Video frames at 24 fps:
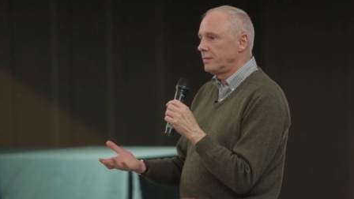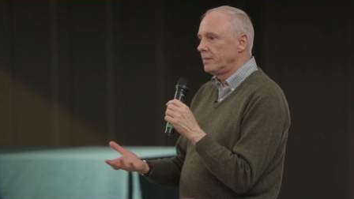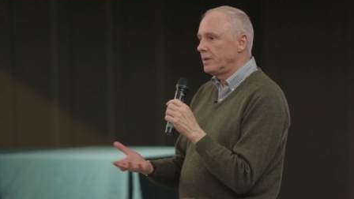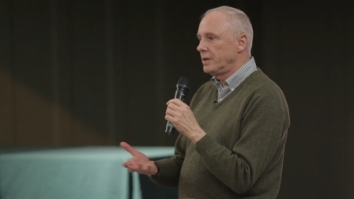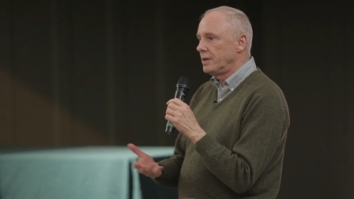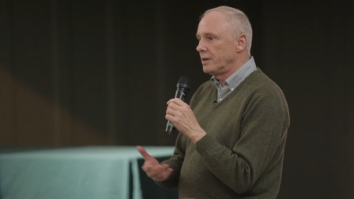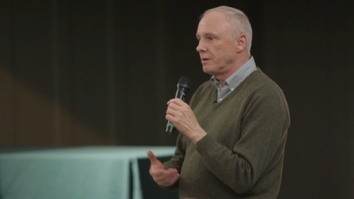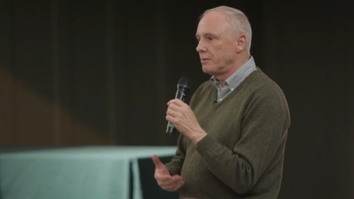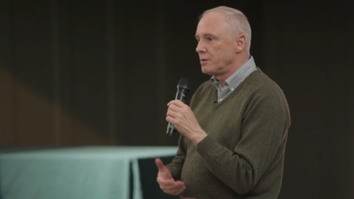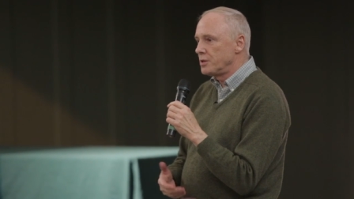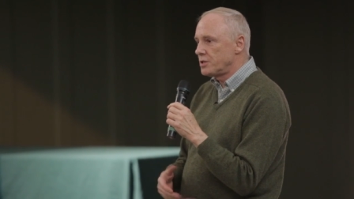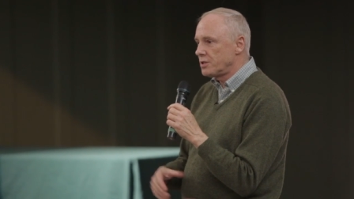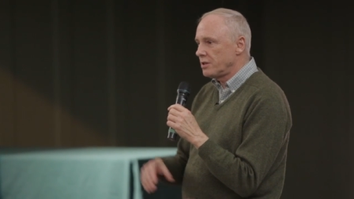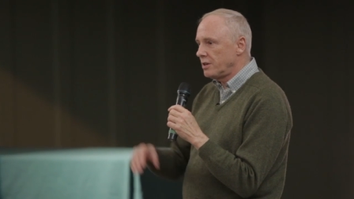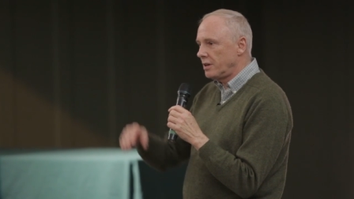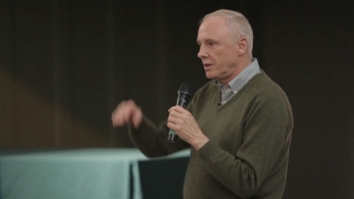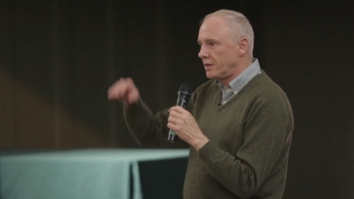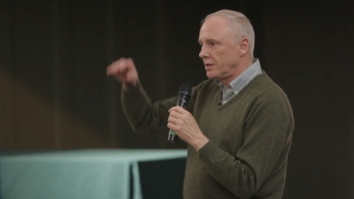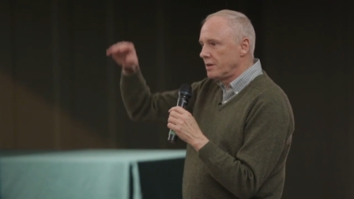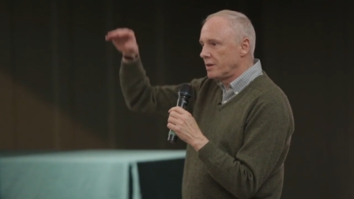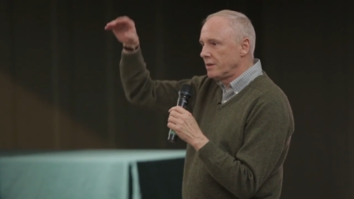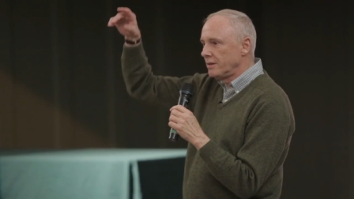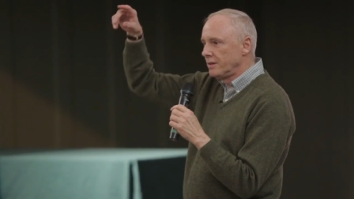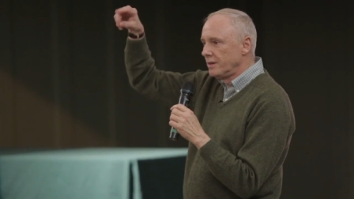you know, we
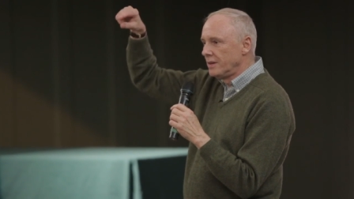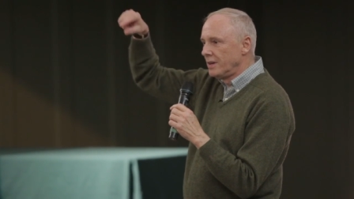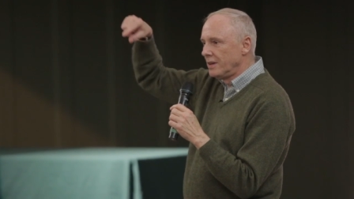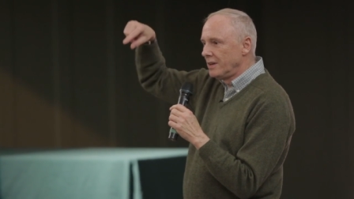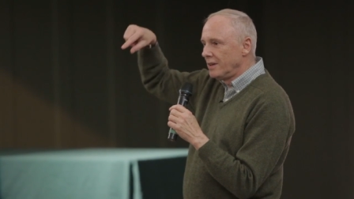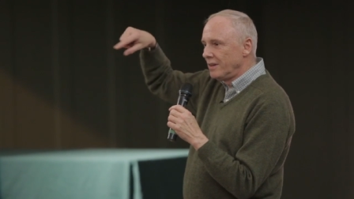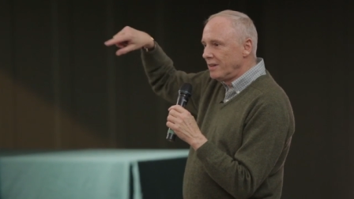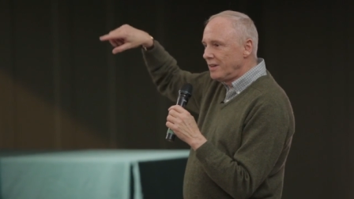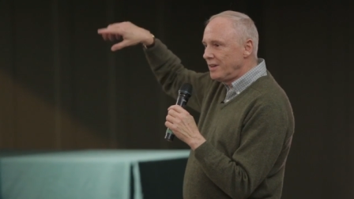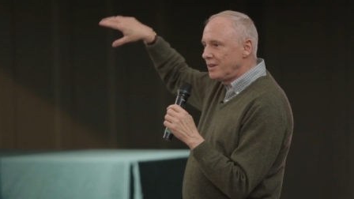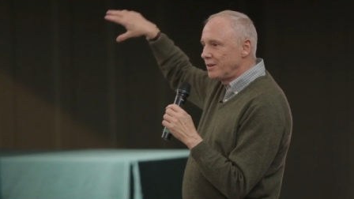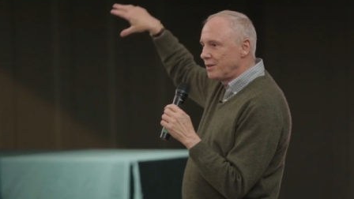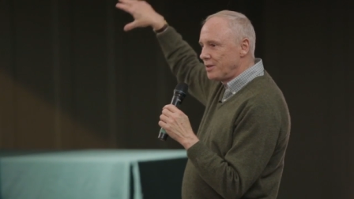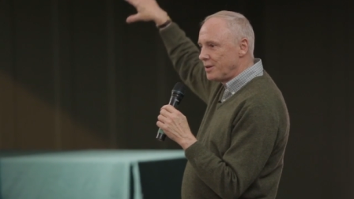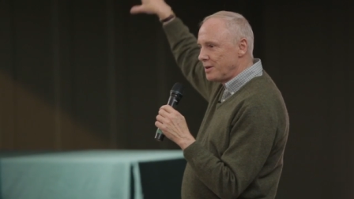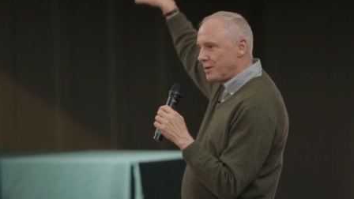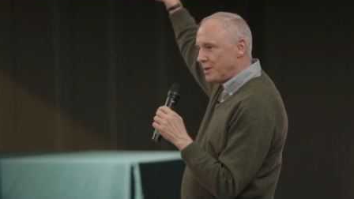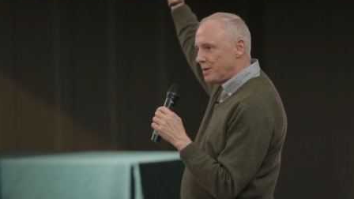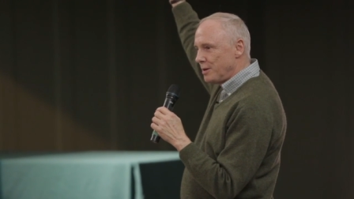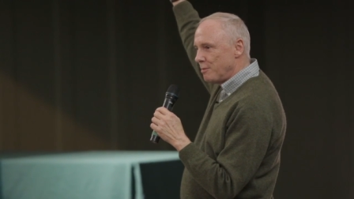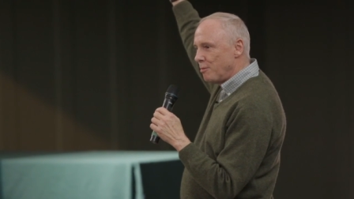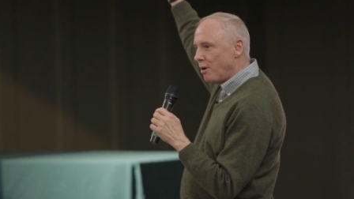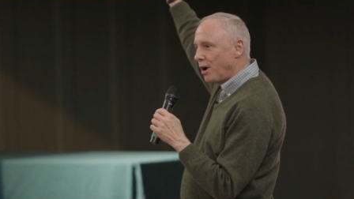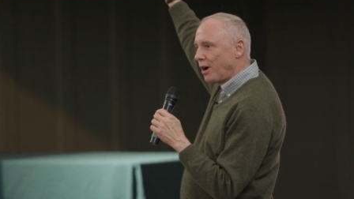saw the, you know,
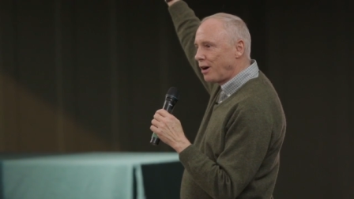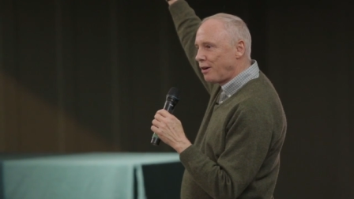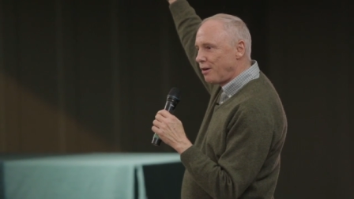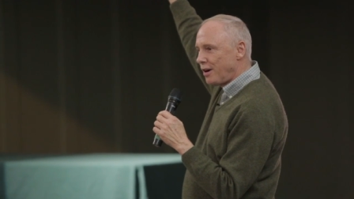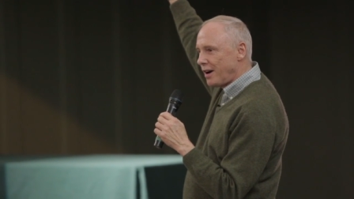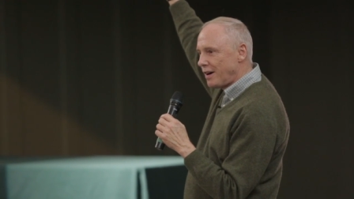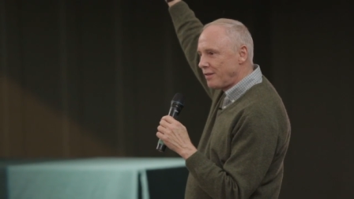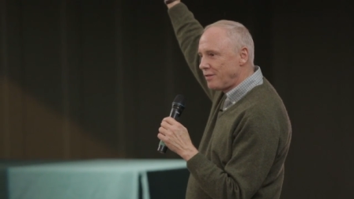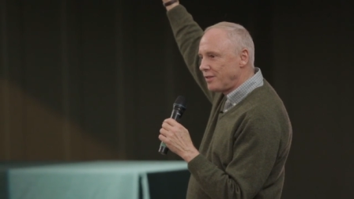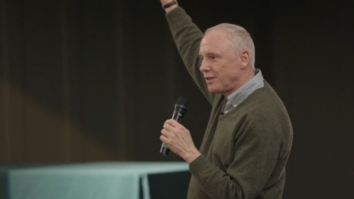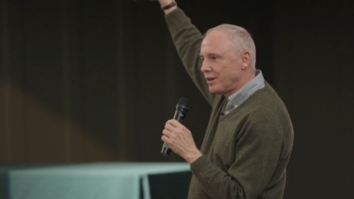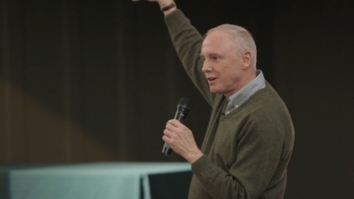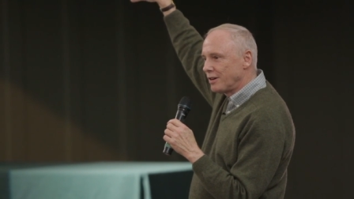the, the bar graph